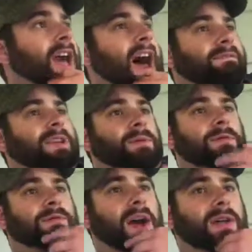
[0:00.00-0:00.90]
I've never
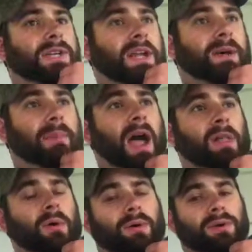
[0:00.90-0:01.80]
found any at my
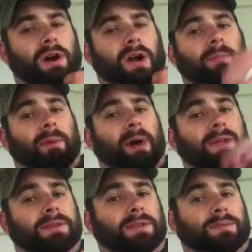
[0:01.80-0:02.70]
local Target, but
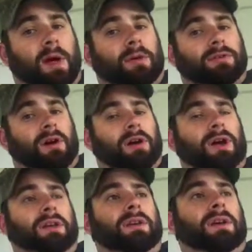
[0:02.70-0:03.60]
mine's a smaller Target